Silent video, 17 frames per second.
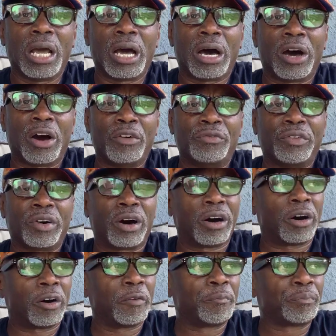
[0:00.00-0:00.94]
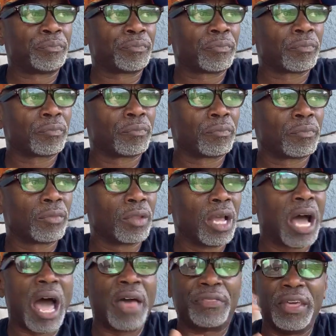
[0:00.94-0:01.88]
of,
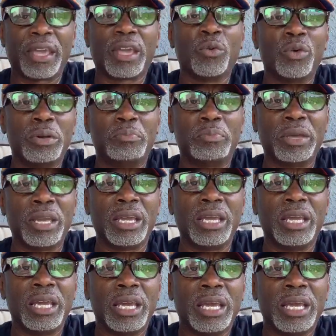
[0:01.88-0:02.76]
I think it would be